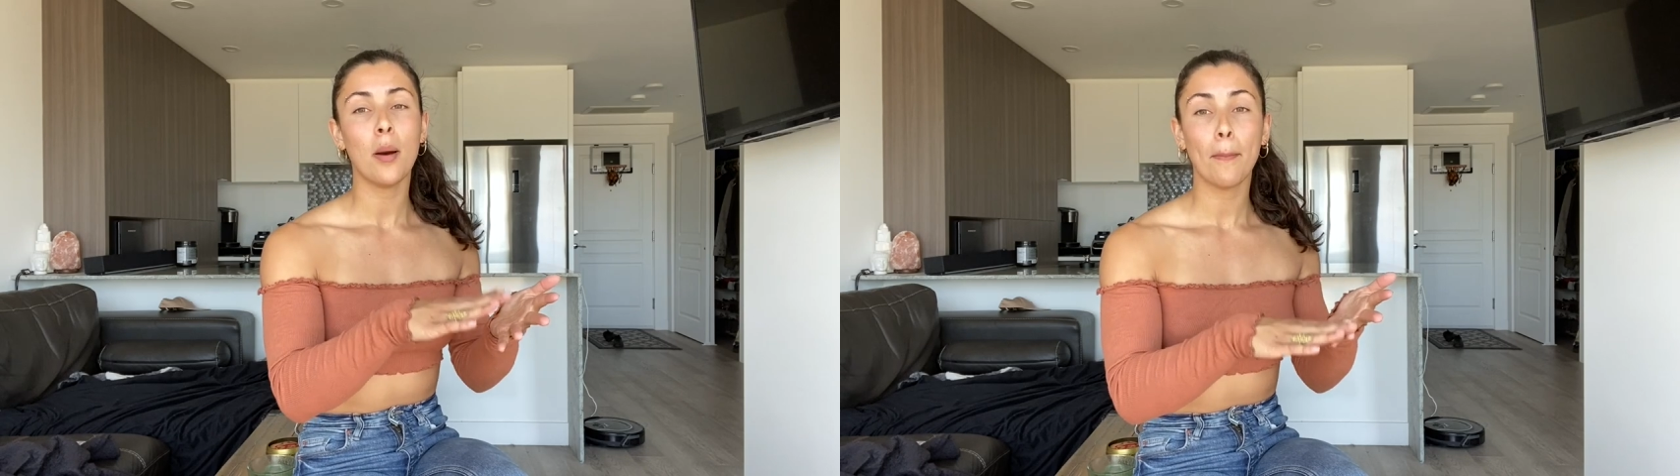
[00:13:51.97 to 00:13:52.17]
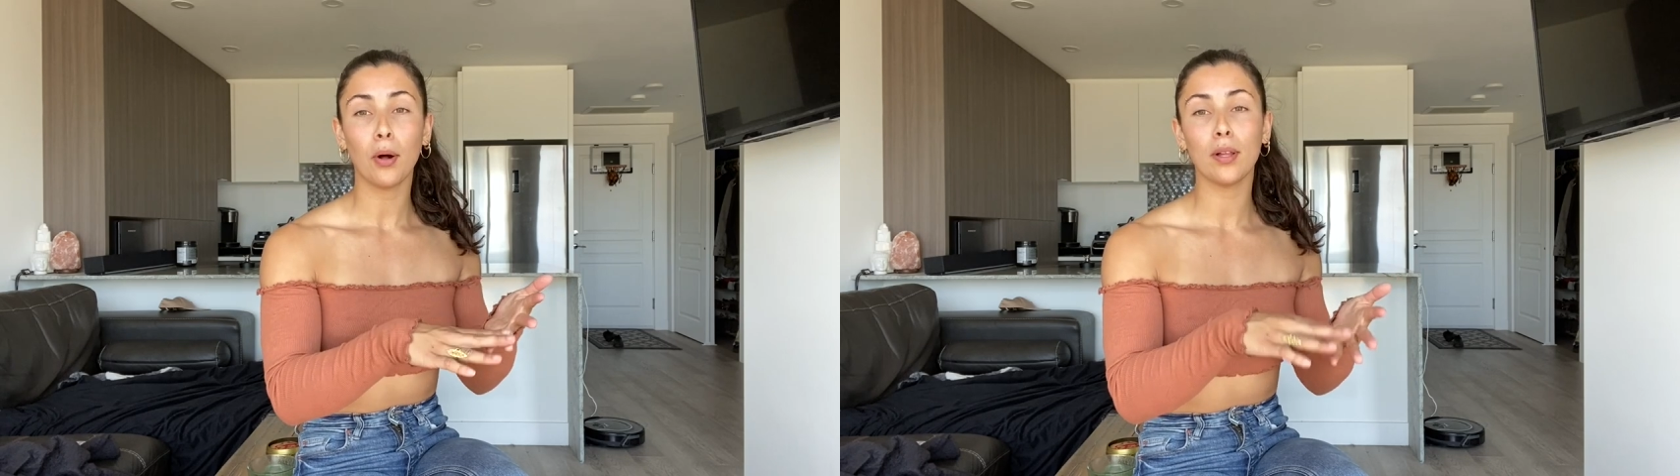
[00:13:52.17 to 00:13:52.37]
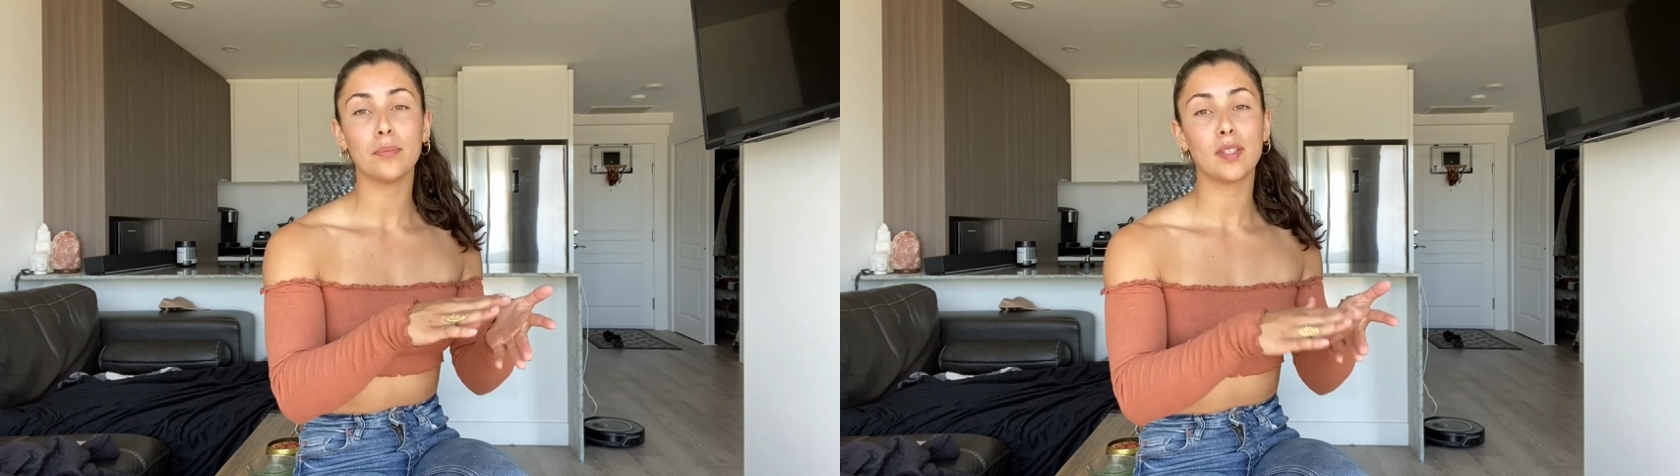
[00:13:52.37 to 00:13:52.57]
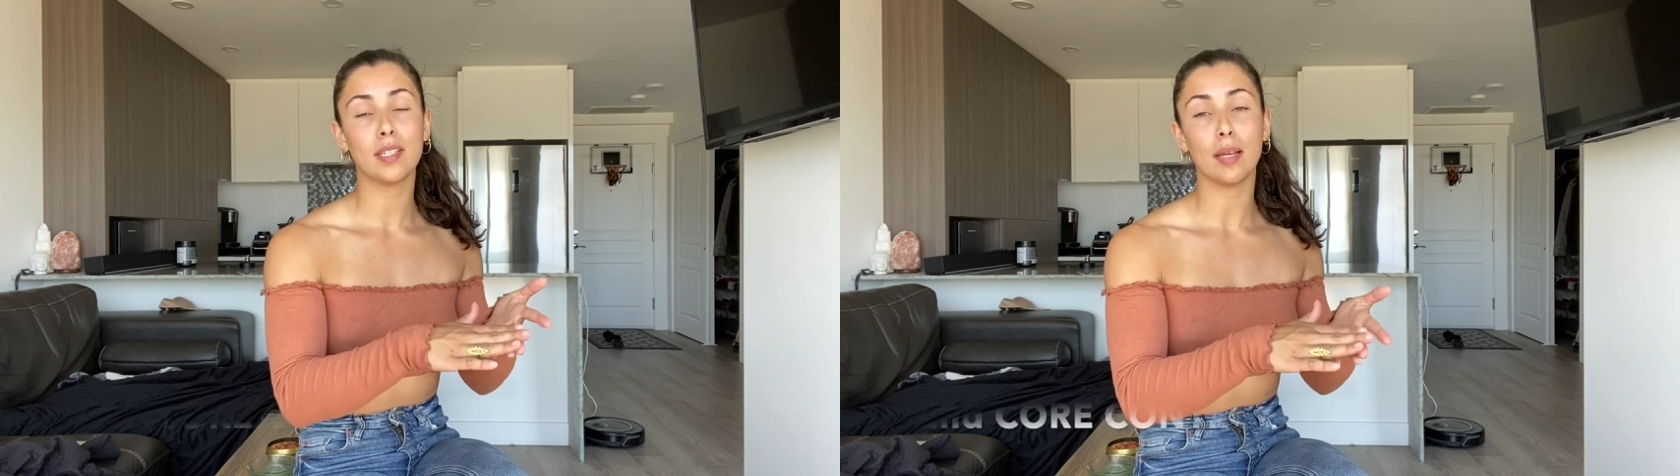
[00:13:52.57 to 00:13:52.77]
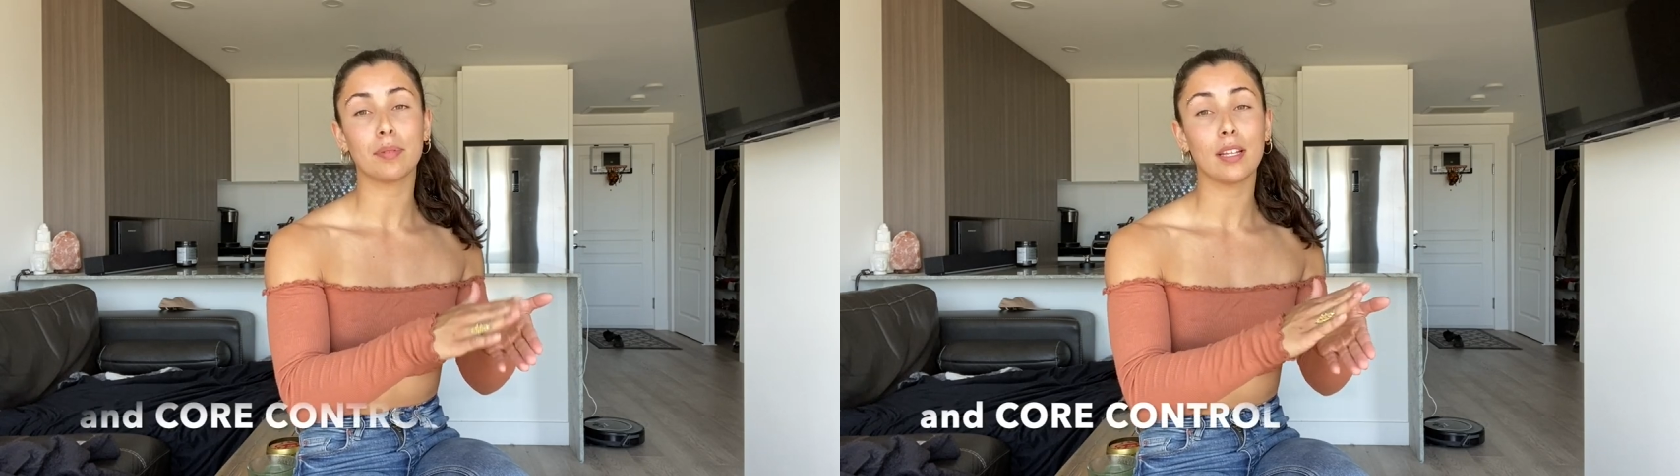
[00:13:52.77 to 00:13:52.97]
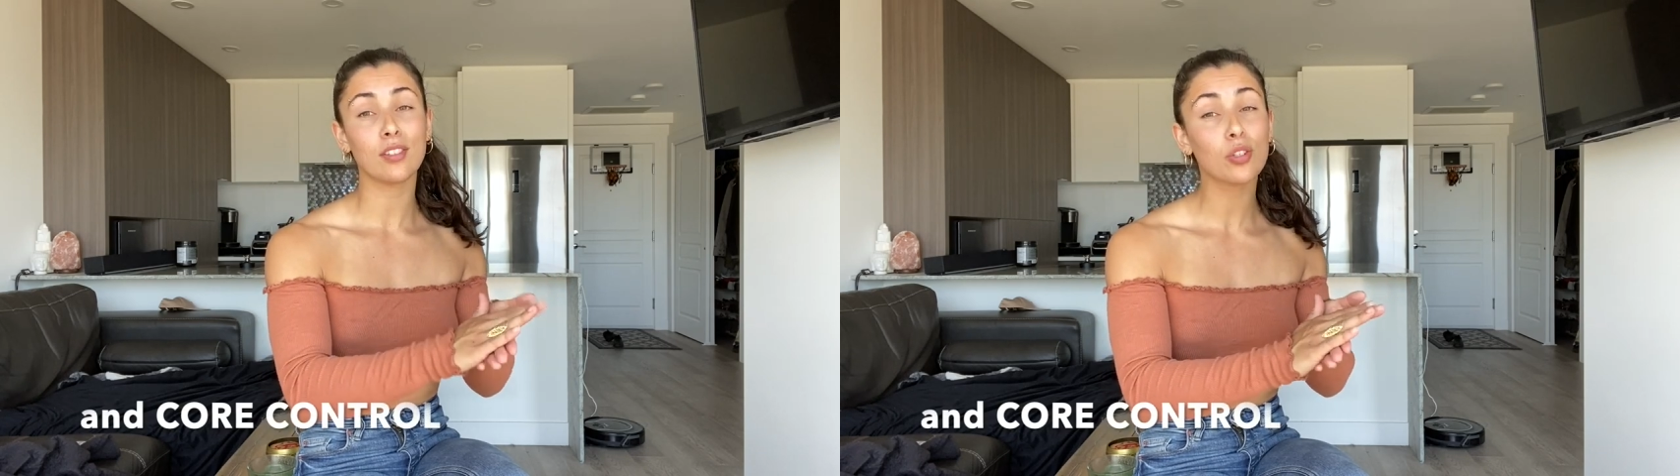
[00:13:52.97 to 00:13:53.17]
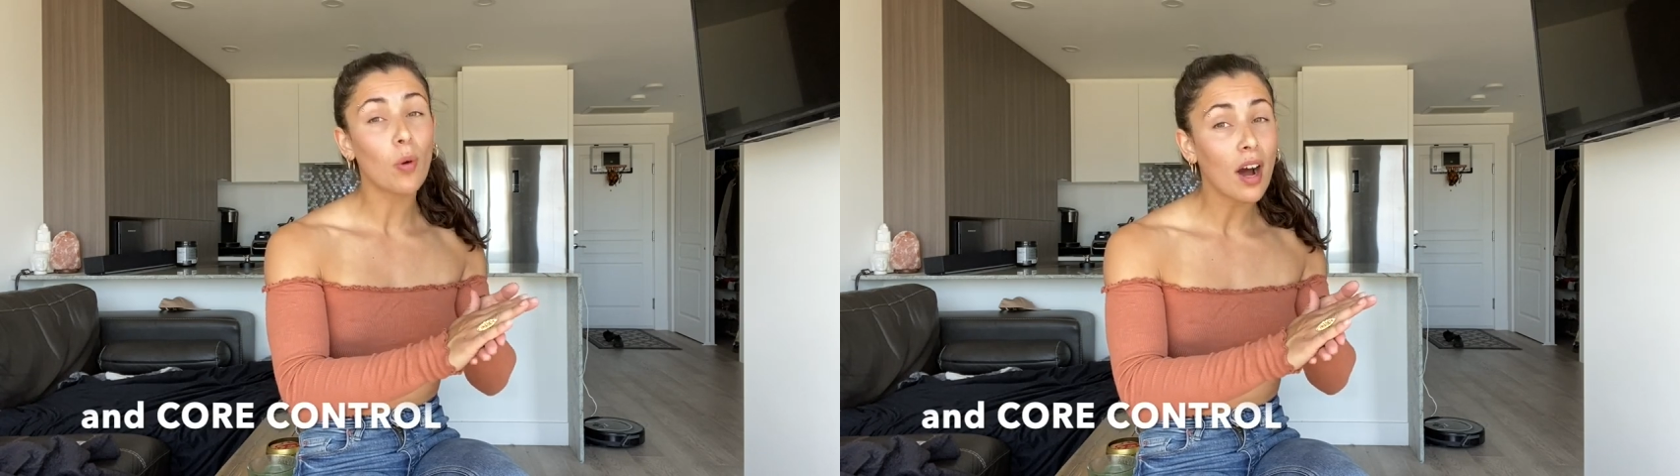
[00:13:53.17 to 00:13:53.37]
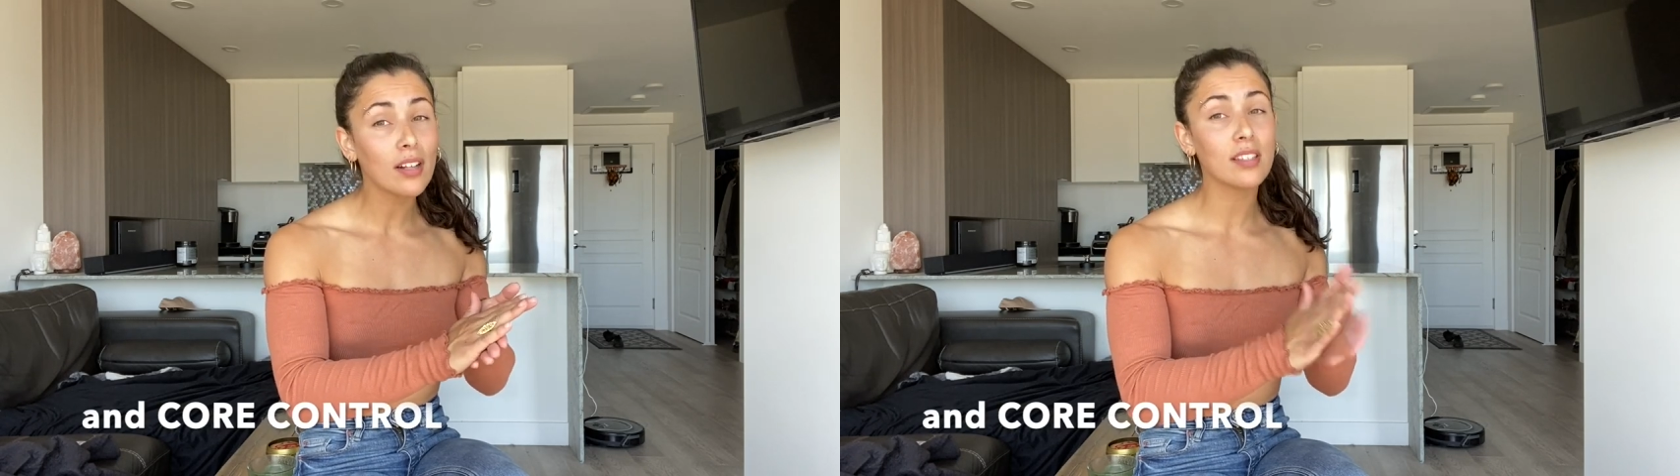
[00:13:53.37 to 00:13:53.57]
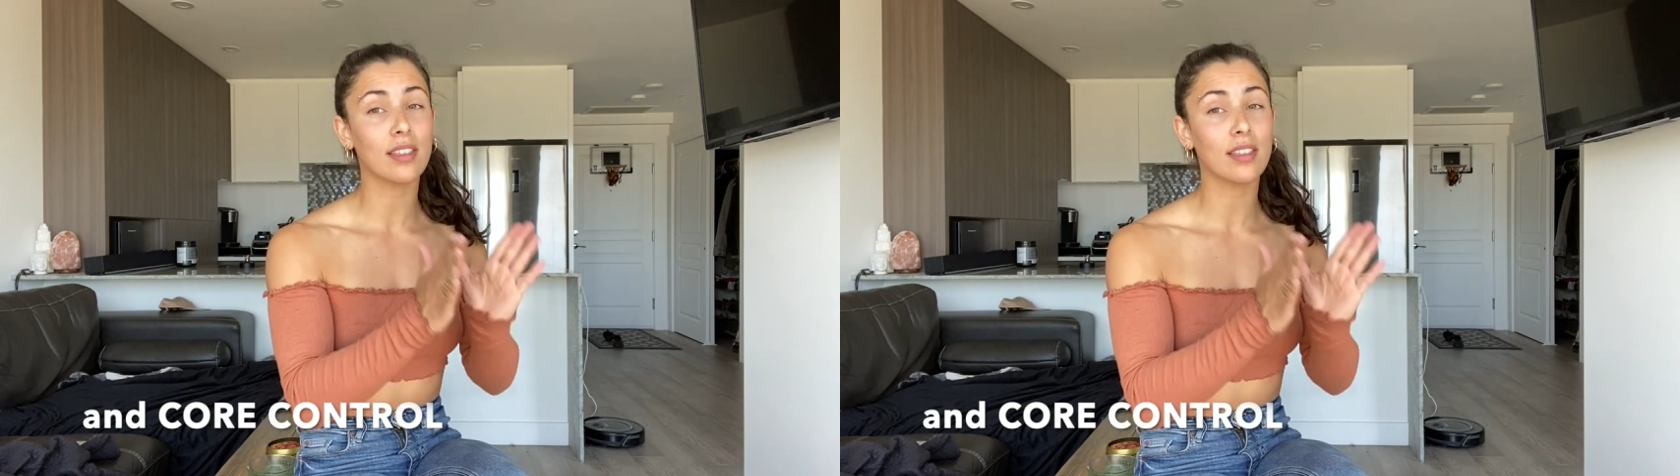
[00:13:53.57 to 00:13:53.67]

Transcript: pull-ups, dips, and squats,